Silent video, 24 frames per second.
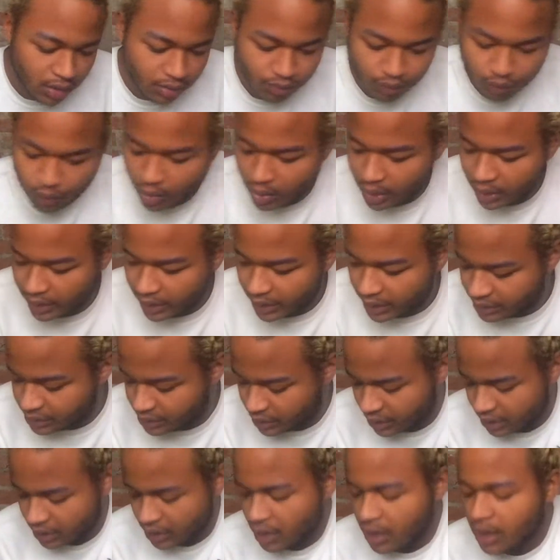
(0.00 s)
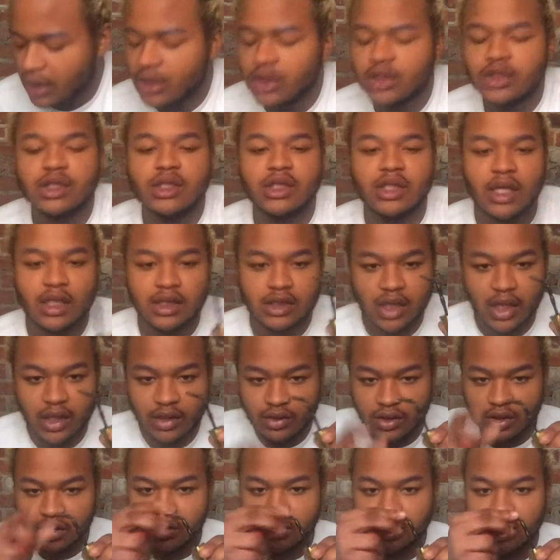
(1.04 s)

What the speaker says: what is it? She takes like this,